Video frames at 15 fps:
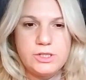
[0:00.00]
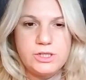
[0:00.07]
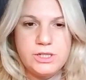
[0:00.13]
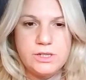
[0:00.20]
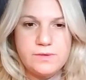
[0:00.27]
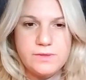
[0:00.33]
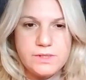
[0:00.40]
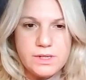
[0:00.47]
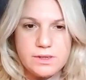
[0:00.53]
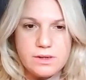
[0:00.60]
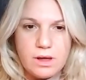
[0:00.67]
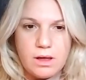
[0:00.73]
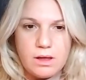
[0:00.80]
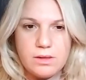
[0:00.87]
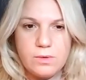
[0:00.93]
shifted
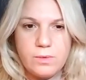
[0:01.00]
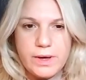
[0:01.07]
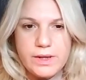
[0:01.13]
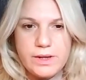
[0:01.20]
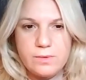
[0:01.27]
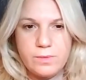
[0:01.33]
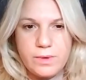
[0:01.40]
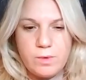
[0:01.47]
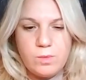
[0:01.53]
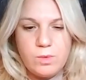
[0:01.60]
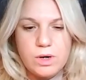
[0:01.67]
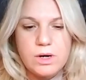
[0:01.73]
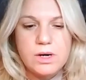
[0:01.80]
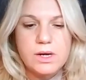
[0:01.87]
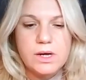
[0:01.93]
the way that we
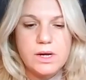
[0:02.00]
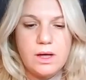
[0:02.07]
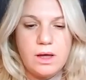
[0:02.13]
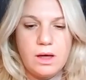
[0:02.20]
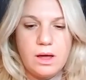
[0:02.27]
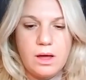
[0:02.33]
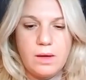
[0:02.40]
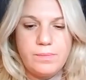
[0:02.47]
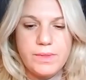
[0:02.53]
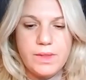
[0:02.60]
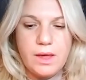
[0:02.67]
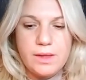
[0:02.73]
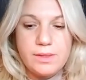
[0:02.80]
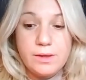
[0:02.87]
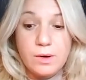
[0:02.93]
work at
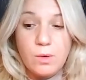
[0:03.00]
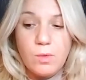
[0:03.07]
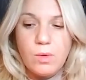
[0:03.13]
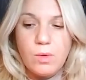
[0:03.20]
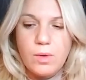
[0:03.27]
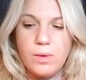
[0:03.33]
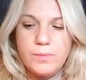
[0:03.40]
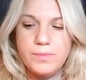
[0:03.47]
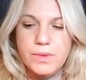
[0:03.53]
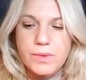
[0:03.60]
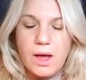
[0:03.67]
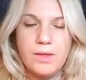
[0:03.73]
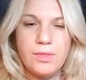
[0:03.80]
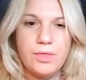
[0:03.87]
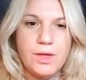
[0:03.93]
the core.
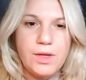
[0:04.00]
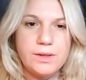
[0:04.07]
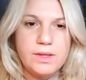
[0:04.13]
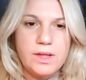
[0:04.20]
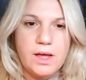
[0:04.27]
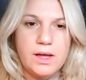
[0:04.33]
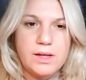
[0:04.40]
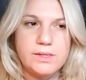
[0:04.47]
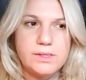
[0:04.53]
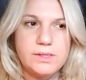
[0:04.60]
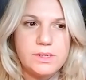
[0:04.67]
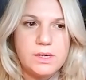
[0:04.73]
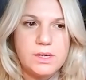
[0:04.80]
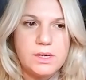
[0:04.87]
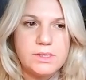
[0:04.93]
I think that
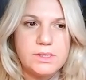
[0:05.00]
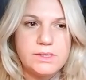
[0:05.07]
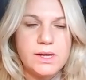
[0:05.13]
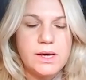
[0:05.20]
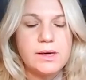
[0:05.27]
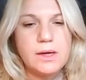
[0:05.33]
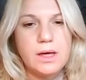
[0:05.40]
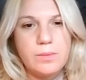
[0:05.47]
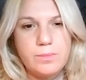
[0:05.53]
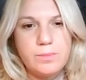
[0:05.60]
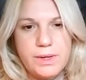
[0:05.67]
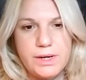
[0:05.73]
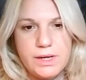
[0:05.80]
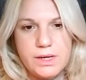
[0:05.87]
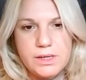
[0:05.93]
the tech
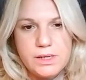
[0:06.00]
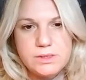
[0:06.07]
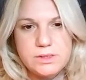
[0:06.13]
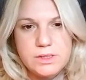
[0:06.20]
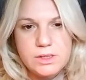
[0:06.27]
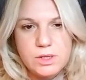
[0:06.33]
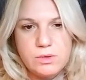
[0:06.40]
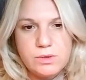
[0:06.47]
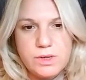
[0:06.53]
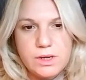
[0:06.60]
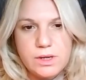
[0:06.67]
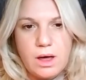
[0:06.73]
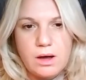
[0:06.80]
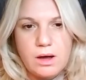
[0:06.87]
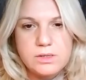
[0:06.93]
companies, including
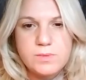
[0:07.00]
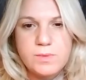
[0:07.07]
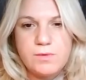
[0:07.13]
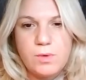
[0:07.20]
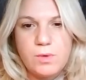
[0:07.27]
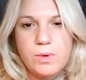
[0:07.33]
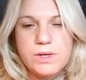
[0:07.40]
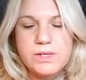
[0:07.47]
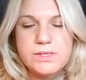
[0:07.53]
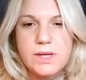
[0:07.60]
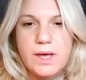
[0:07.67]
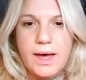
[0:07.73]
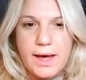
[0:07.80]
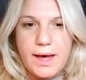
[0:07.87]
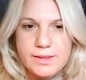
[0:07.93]
ours, before us,
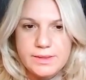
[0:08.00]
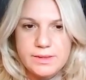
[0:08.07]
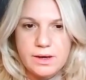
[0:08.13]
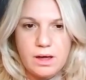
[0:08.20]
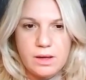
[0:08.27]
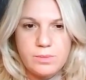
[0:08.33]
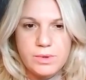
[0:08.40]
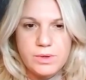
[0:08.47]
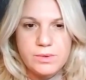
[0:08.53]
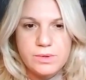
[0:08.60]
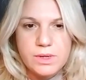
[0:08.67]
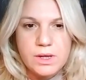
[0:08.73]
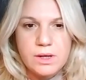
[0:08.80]
had the hybrid